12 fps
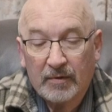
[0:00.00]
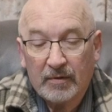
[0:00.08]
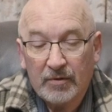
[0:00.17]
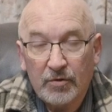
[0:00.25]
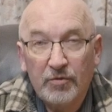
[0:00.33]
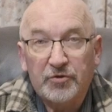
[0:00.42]

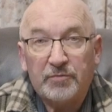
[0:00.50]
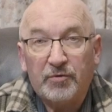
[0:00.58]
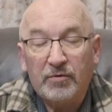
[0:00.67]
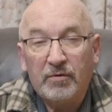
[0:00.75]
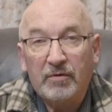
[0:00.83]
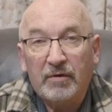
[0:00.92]

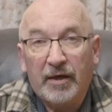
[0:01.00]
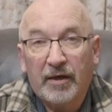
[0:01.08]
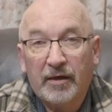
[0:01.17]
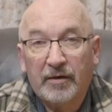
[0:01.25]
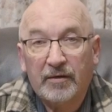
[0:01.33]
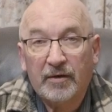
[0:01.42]
usable
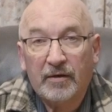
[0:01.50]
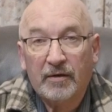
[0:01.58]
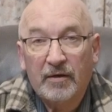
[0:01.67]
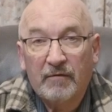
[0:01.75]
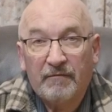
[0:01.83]
and